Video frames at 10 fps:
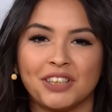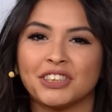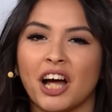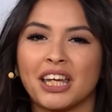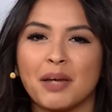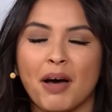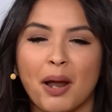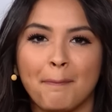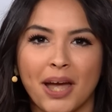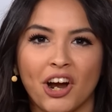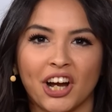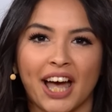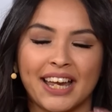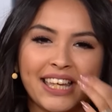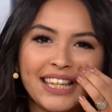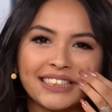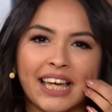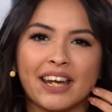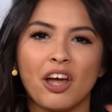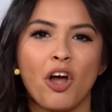He was talking about America, and he
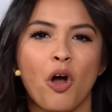said,